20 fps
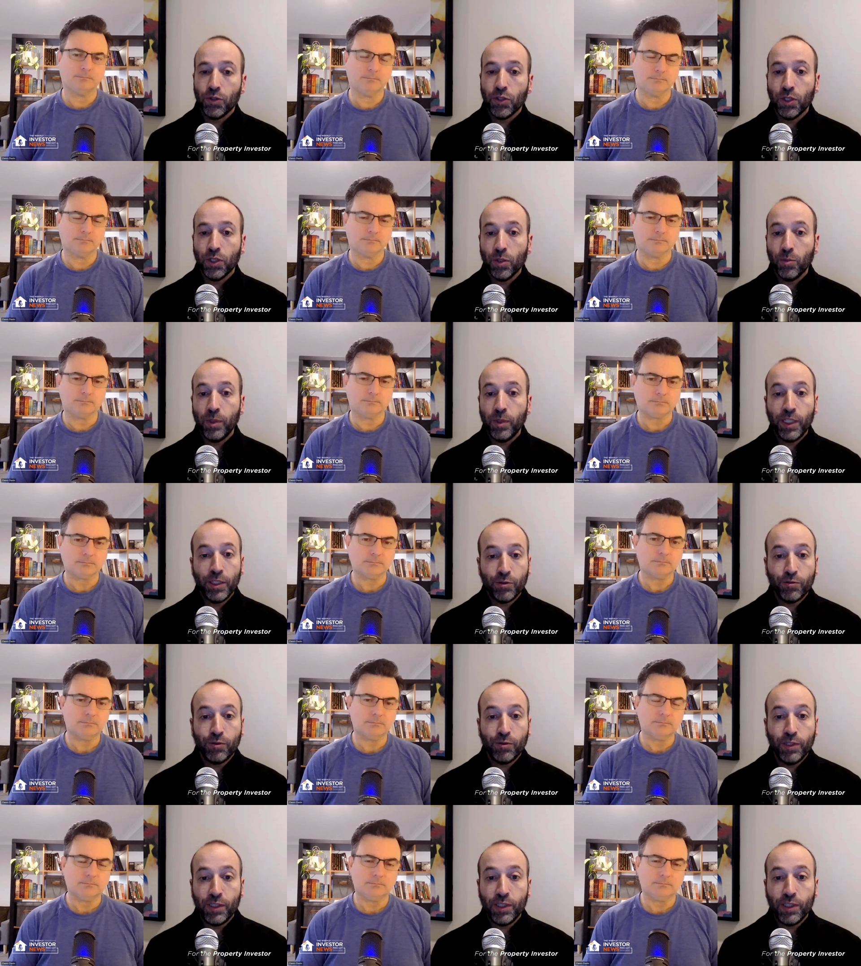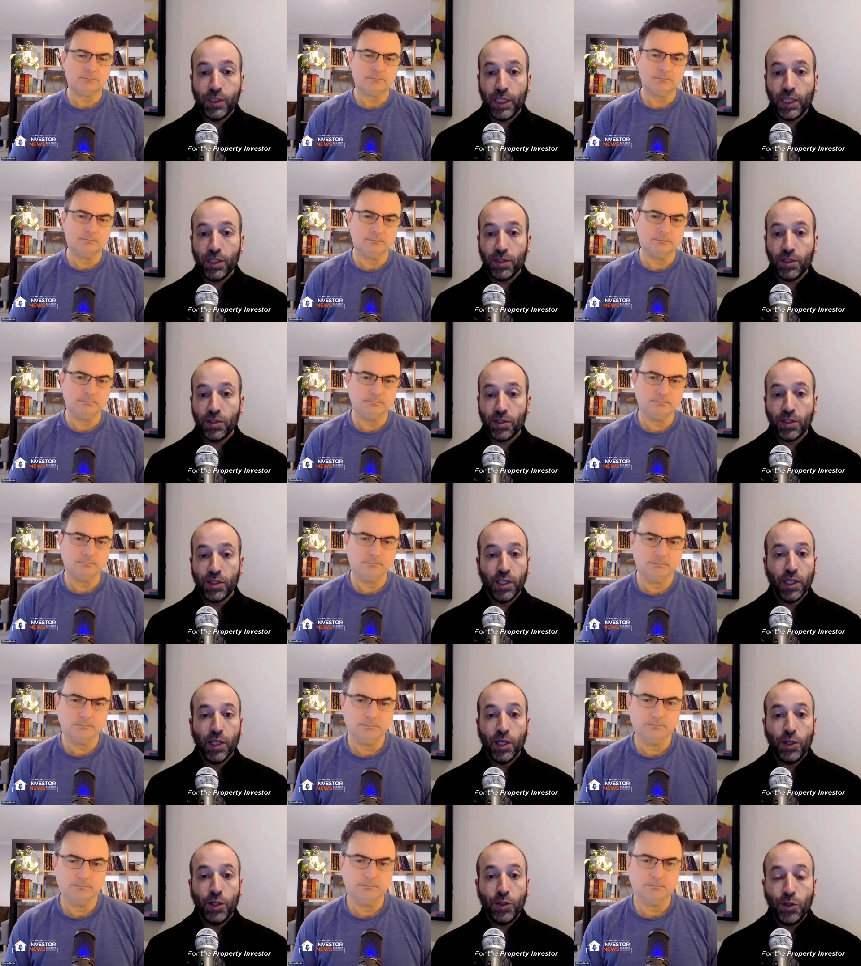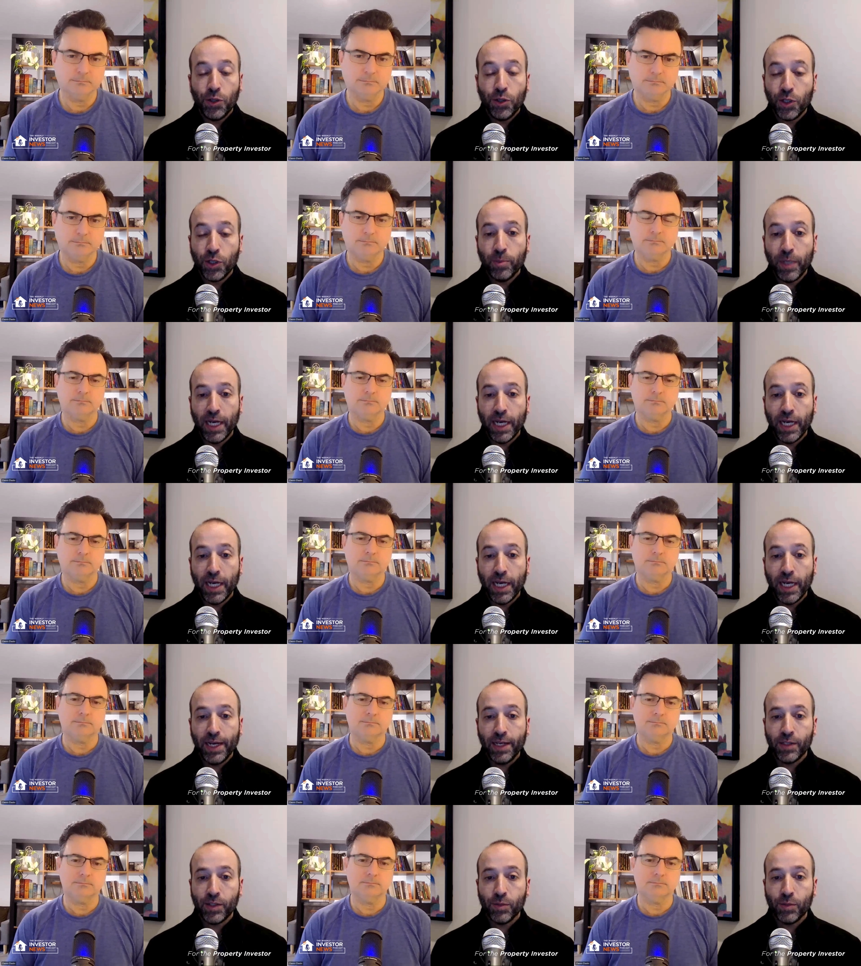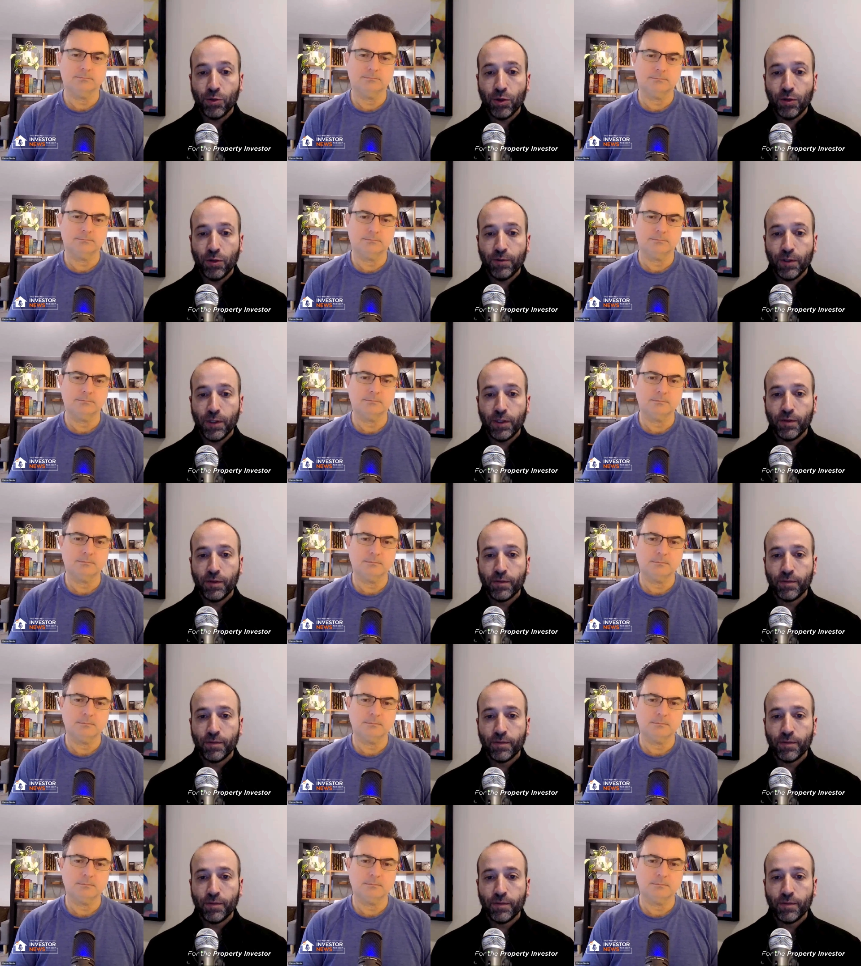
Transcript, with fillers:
Speaker 1: term. History suggests you're going to make a handsome profit.